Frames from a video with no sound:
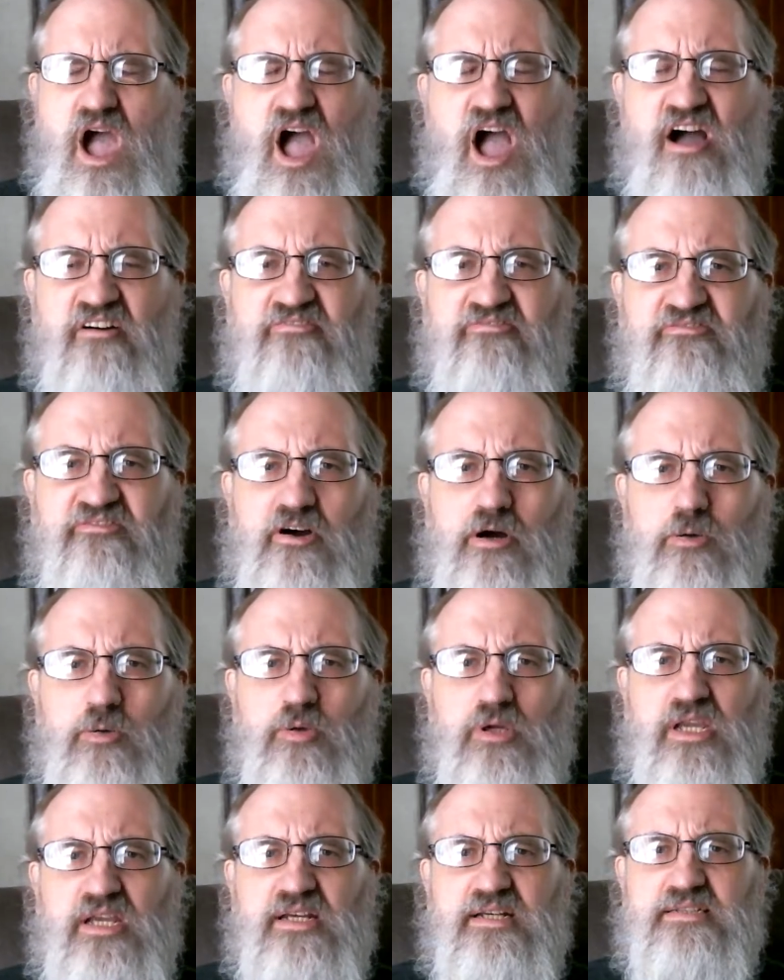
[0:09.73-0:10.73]
I
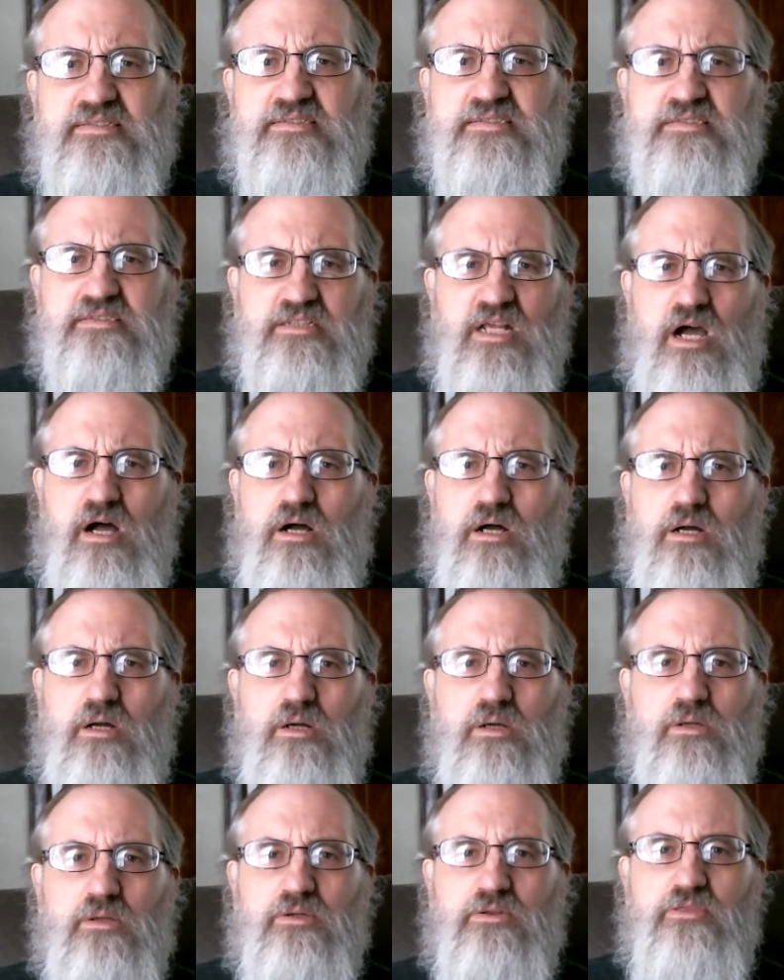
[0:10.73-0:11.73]
focused
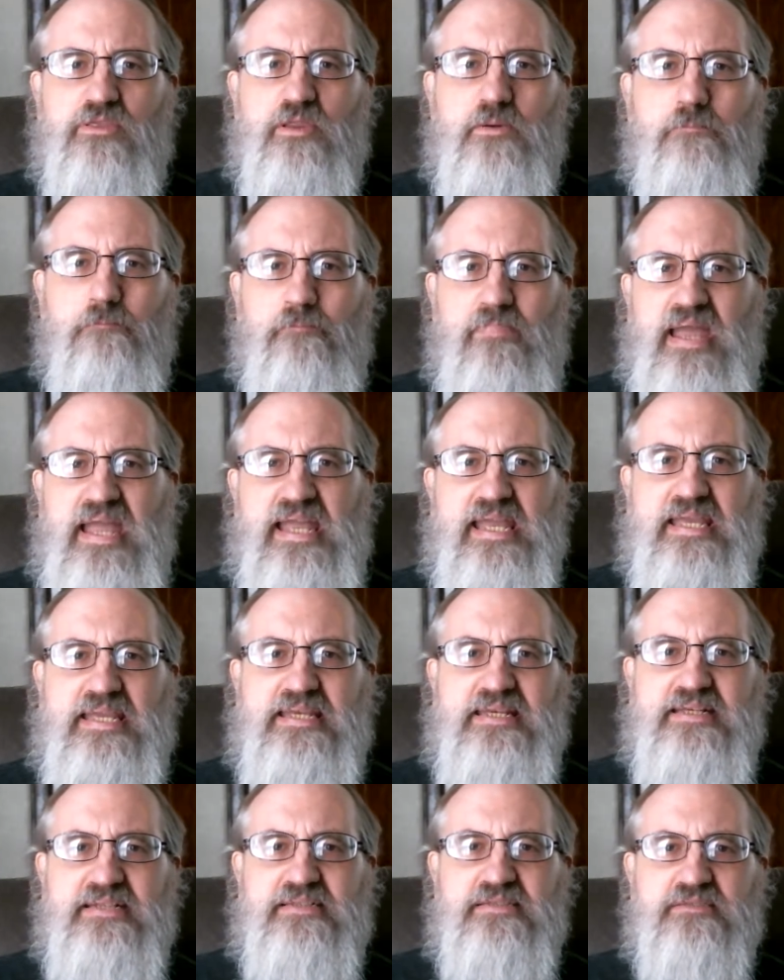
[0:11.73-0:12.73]
on the
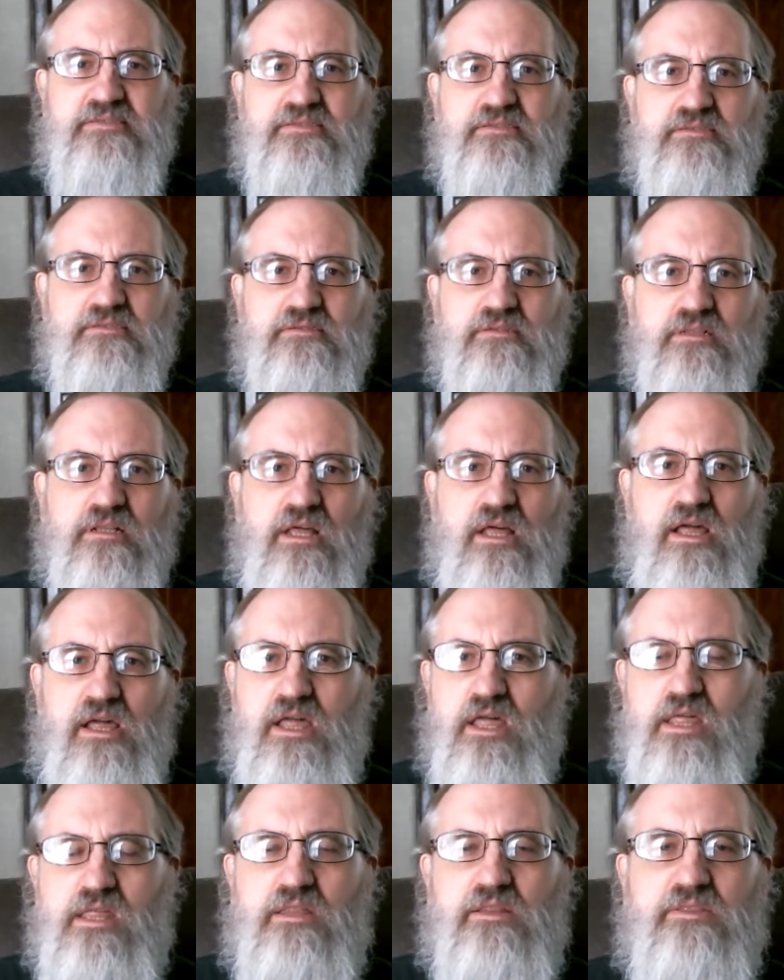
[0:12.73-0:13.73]
pain,
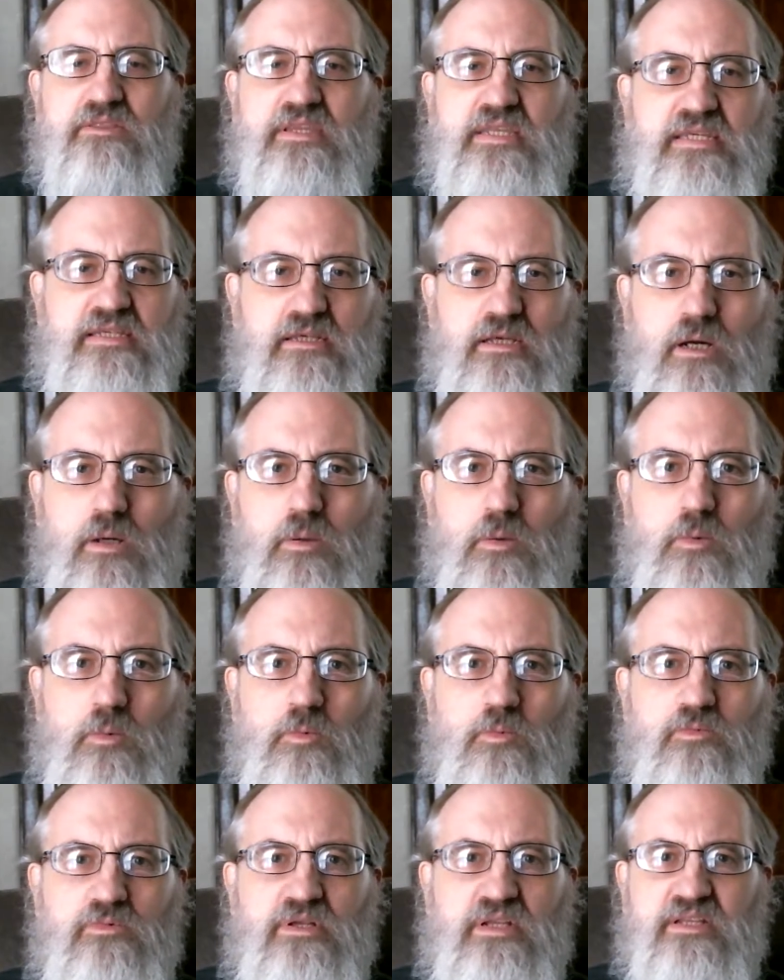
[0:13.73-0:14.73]
the
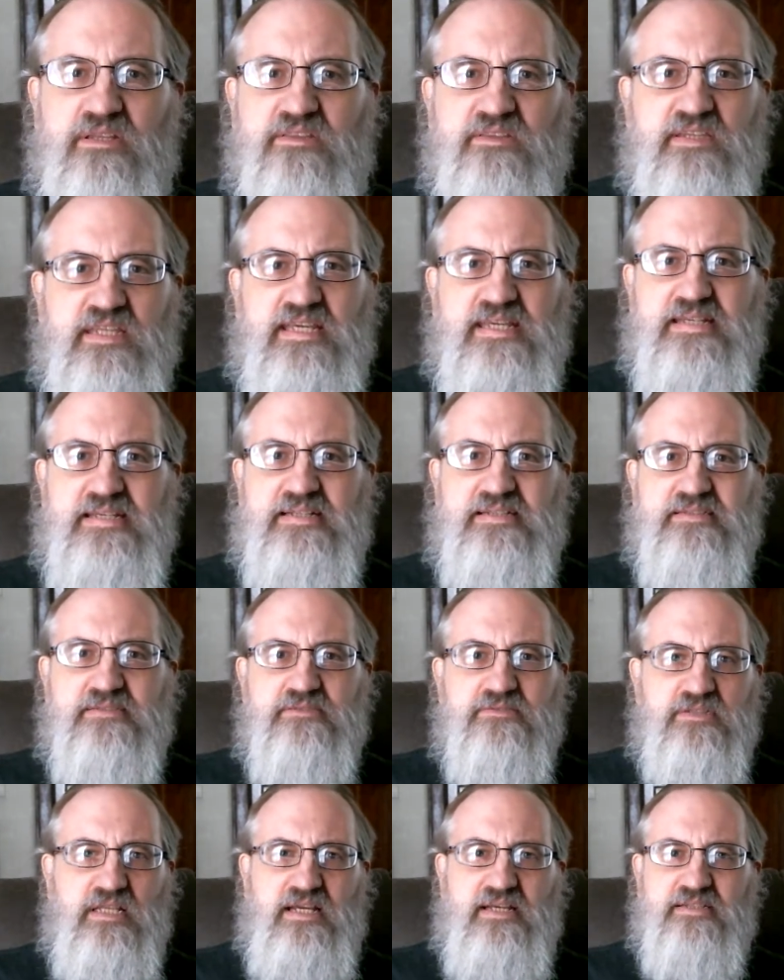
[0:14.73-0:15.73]
only
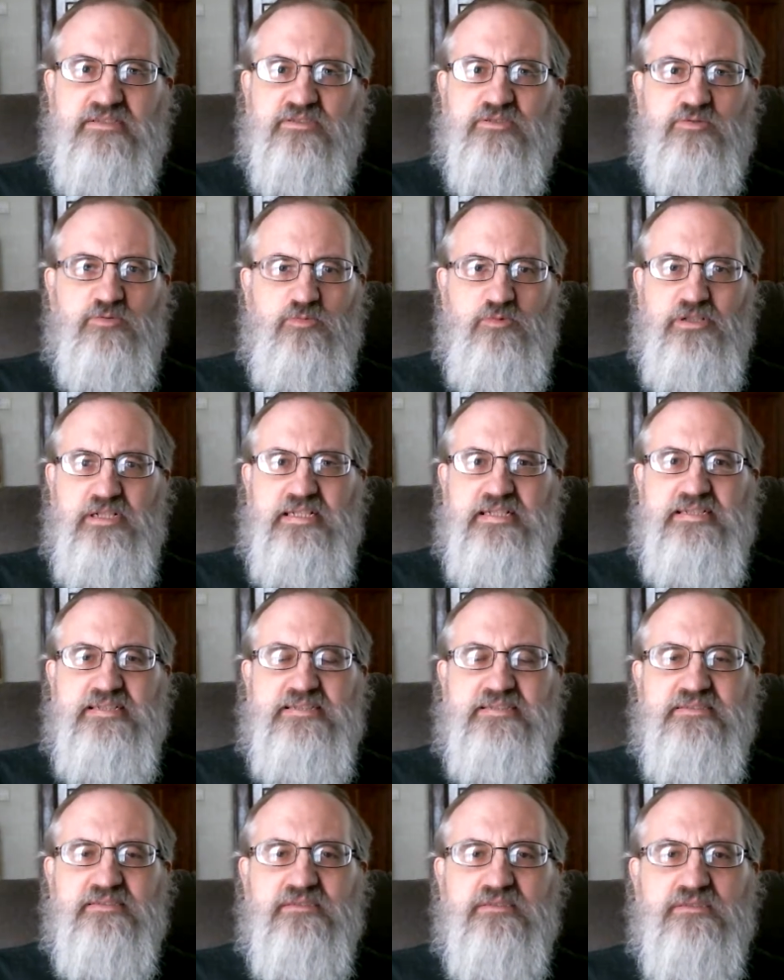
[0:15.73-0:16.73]
thing that's
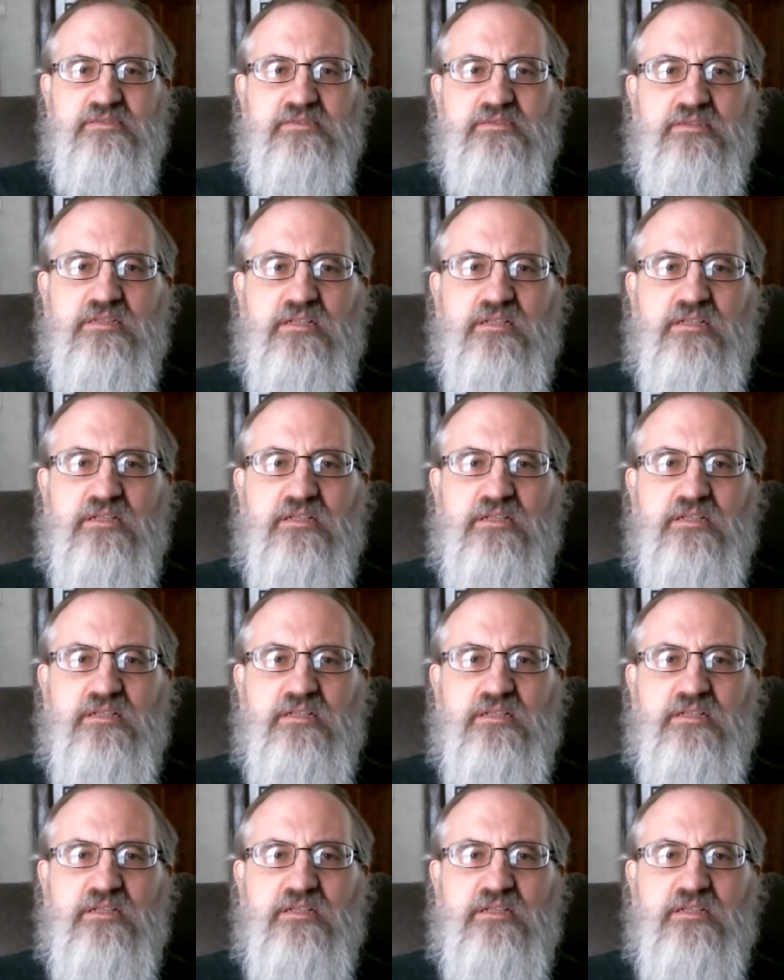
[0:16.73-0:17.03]
real.